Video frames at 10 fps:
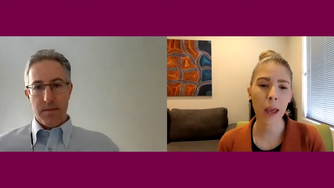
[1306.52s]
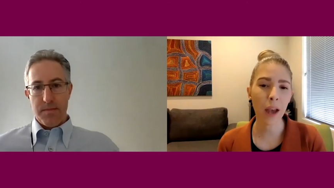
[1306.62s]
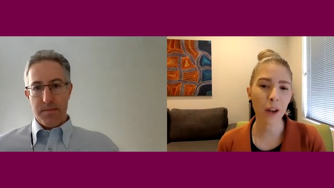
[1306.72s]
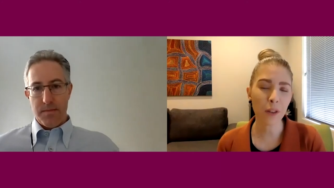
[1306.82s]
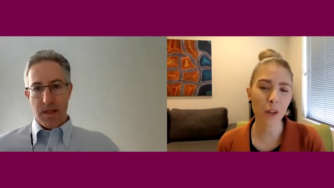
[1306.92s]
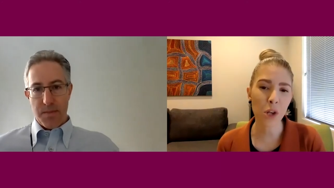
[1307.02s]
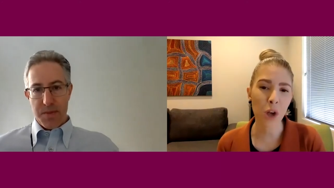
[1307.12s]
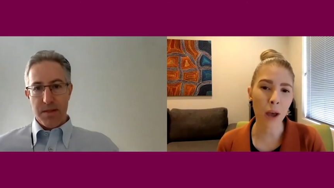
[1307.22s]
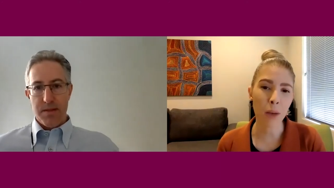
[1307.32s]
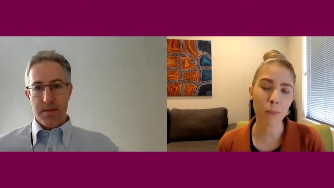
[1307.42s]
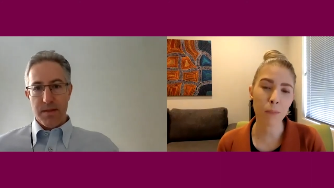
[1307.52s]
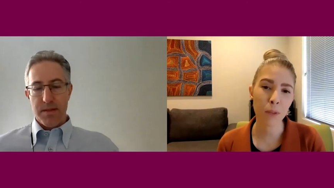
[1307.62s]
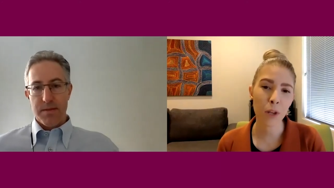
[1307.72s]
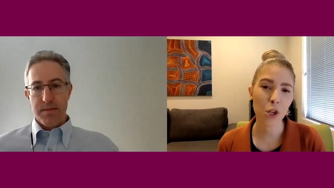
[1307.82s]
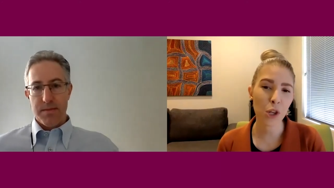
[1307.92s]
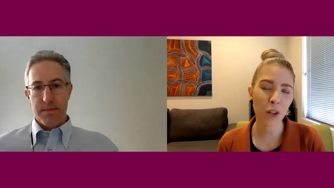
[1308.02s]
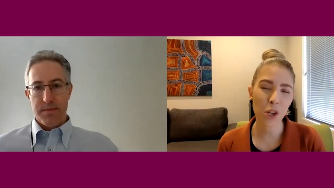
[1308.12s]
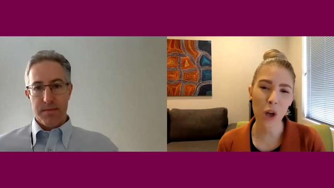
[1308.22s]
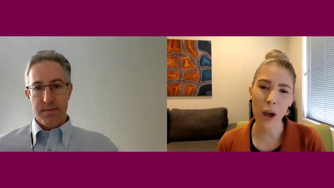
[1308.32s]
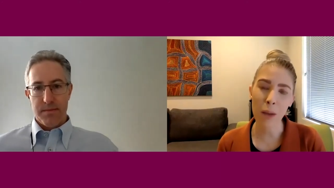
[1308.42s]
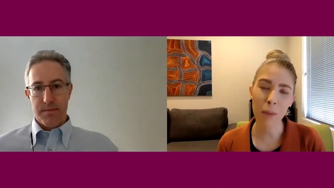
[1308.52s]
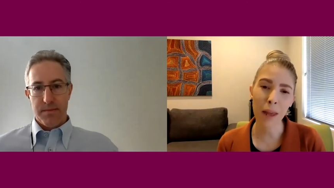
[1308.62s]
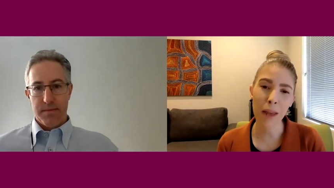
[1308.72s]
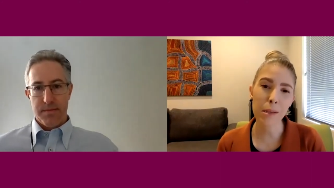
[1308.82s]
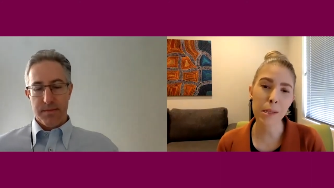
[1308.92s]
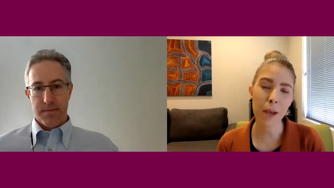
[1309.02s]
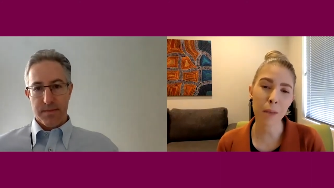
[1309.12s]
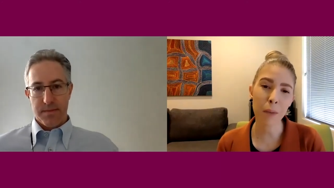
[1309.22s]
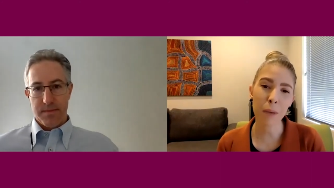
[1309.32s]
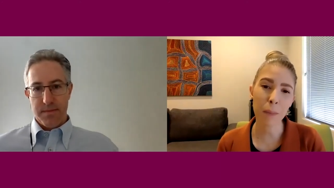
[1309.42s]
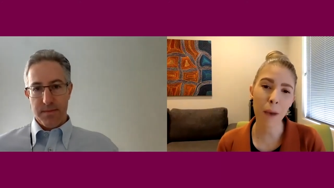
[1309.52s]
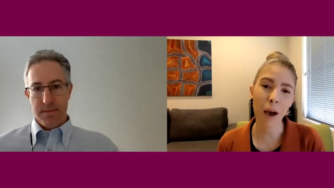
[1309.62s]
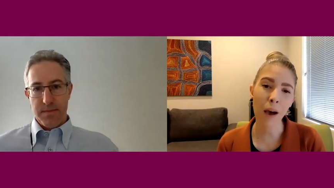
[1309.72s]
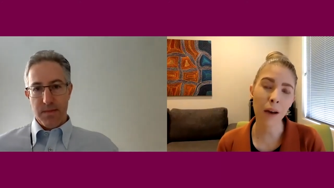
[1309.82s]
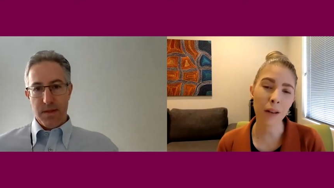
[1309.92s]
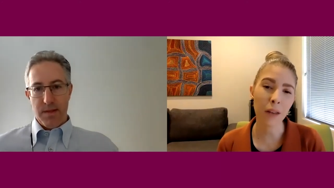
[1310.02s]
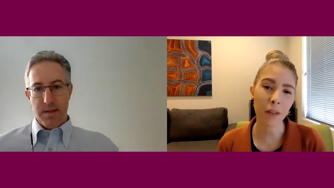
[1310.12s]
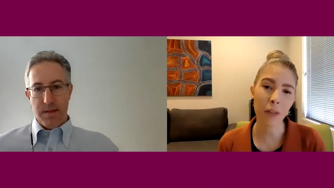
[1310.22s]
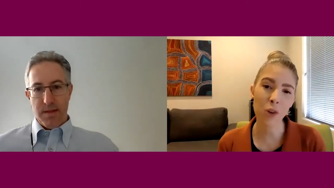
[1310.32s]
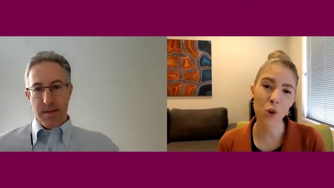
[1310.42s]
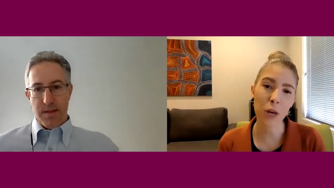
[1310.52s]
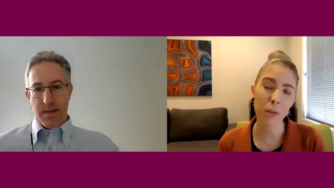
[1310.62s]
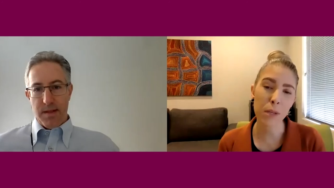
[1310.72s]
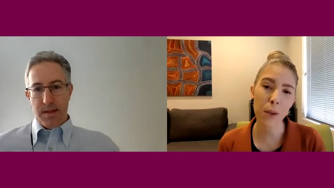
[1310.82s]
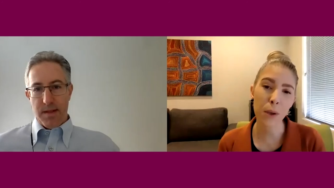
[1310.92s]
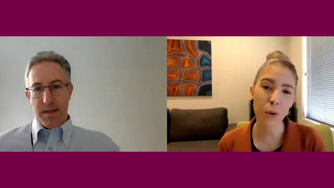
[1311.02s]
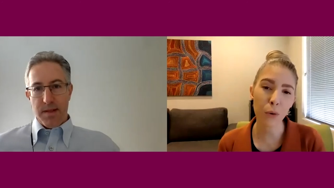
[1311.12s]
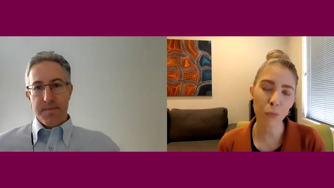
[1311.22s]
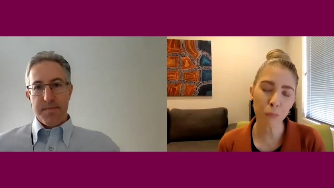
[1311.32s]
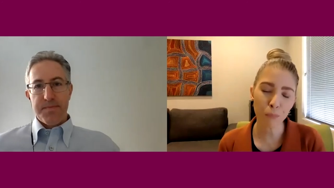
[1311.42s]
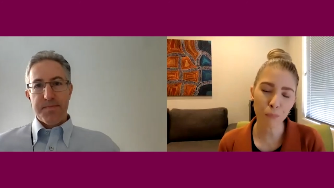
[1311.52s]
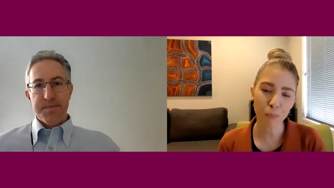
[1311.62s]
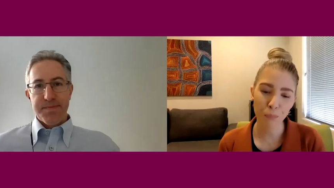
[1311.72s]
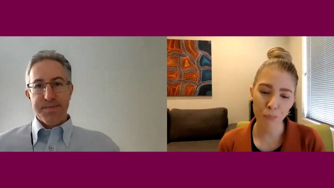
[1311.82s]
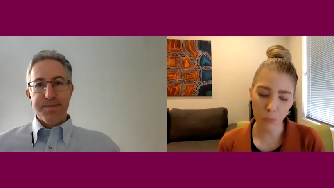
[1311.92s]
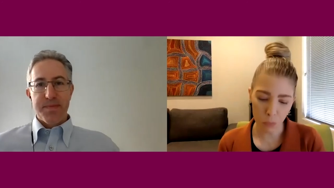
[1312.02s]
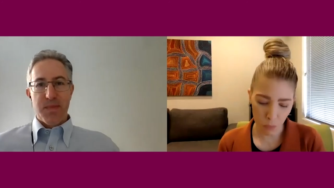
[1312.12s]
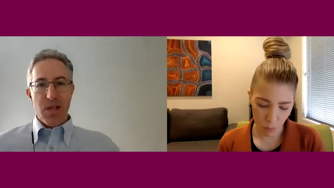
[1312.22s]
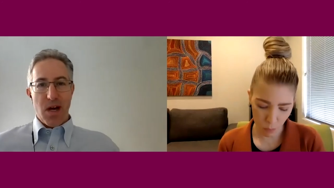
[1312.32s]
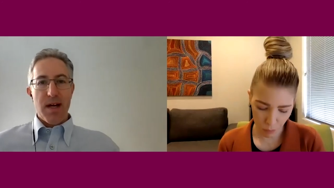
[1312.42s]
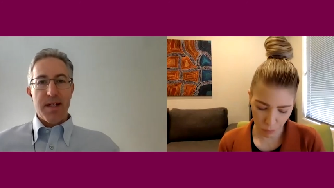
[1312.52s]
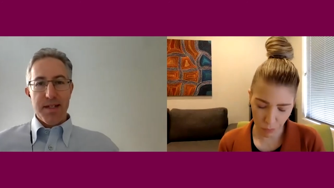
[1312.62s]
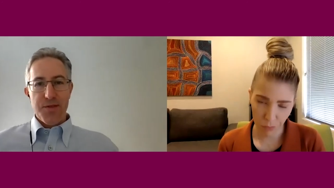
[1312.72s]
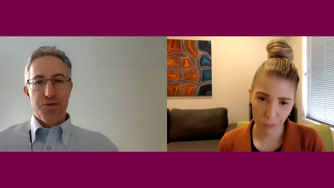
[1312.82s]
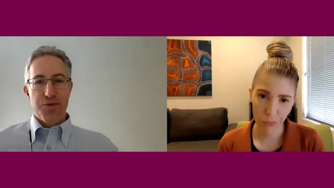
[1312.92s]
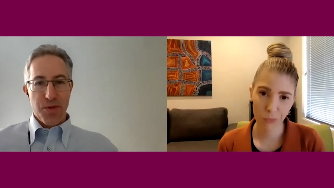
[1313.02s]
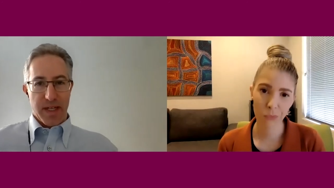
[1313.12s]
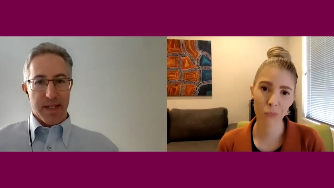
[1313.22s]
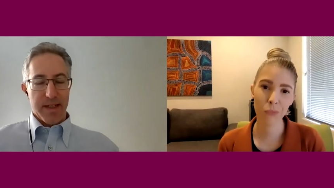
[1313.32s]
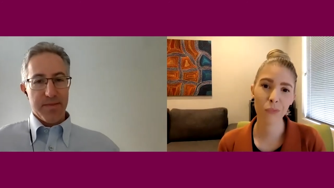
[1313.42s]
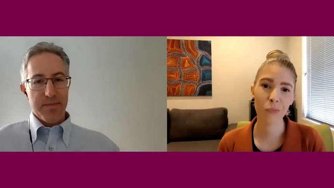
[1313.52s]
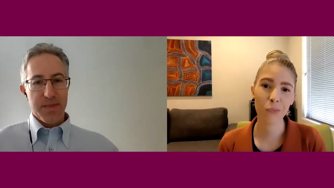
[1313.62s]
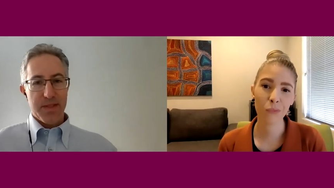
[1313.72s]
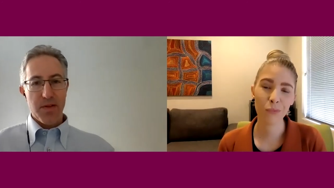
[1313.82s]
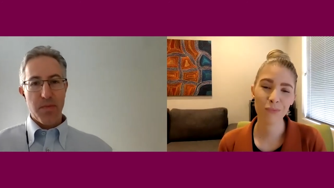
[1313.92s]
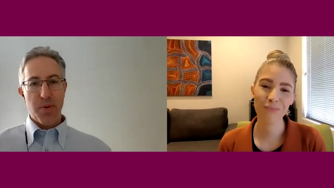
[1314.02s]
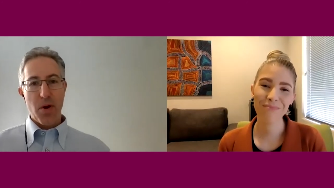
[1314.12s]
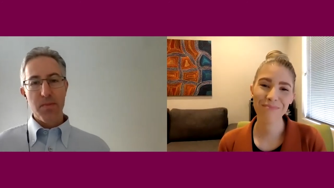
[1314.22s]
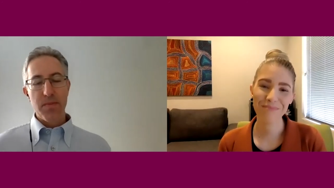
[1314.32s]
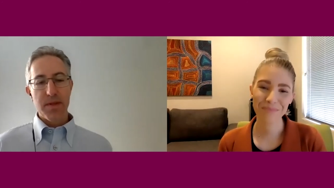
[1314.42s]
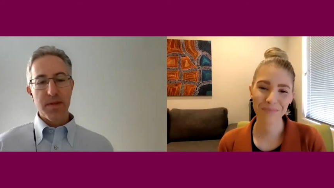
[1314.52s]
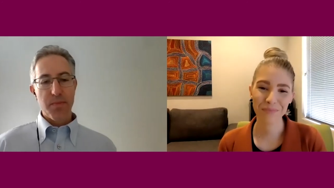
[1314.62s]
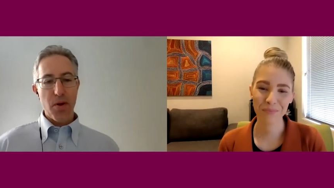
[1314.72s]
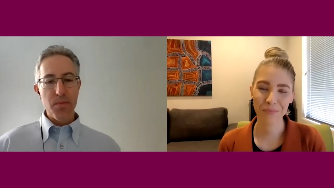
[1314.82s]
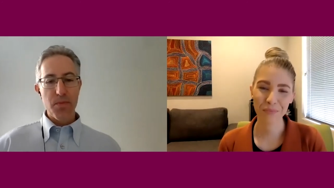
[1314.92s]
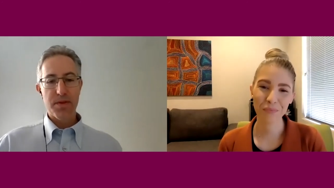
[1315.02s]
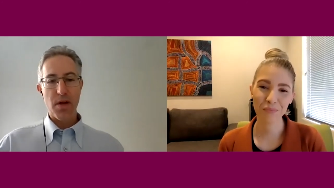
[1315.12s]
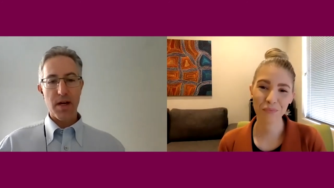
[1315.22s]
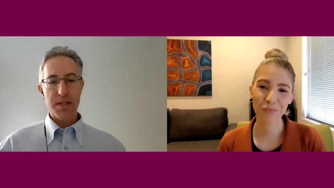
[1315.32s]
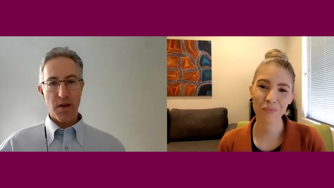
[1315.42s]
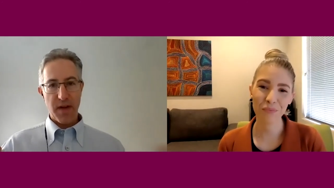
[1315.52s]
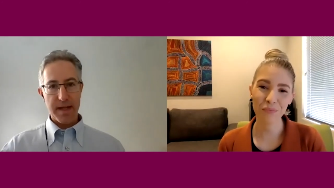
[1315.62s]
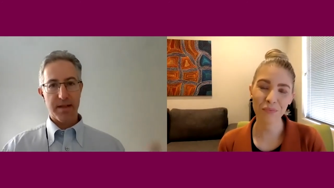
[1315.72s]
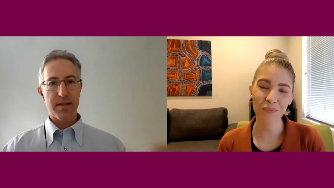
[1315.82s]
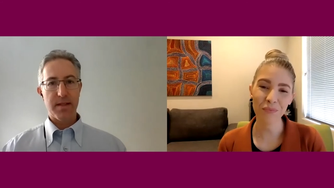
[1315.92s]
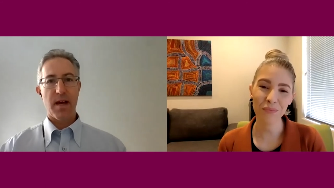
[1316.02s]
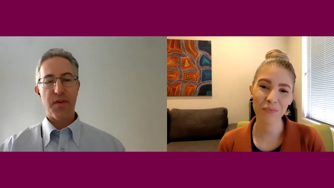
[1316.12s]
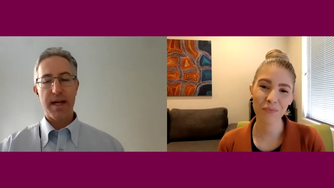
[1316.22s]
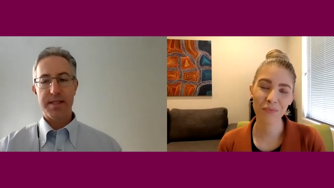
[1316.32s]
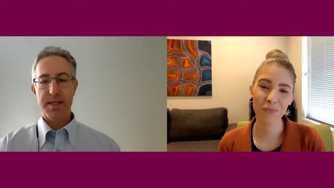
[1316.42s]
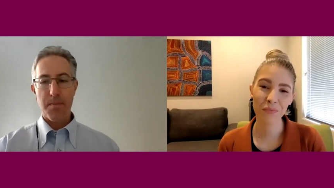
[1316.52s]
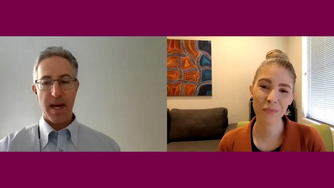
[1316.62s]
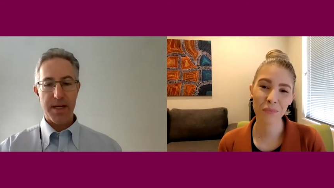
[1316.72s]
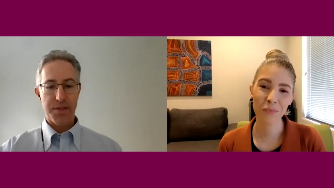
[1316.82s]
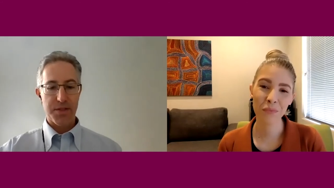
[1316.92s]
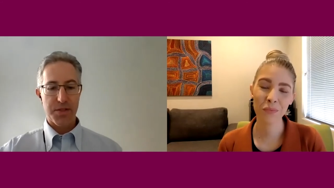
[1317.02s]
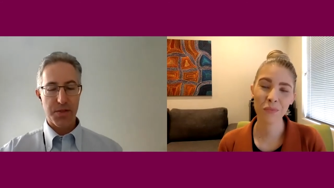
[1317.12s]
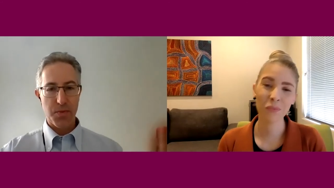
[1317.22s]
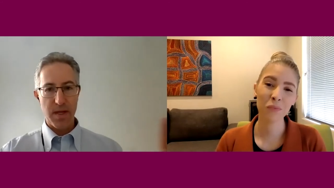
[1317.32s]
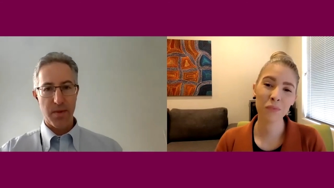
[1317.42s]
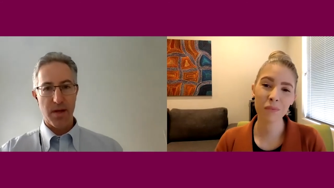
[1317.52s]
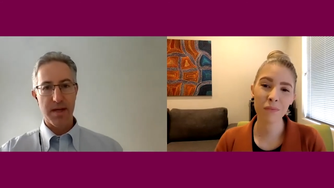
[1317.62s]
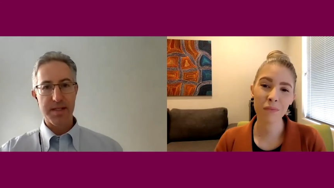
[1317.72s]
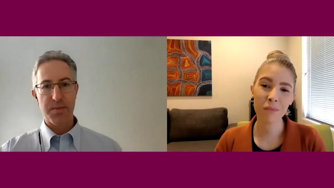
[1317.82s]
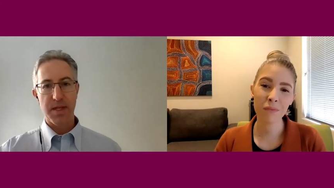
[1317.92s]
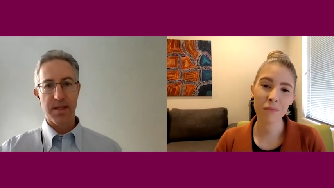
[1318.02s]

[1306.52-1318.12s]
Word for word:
Speaker 1: How do you think Absolutely. diet? Do you think diet plays um, a big part in, in that treatment circle?
Speaker 2: Diet is tricky. So the problem, the problem with diet, so I've had I've had some patients swear blind to me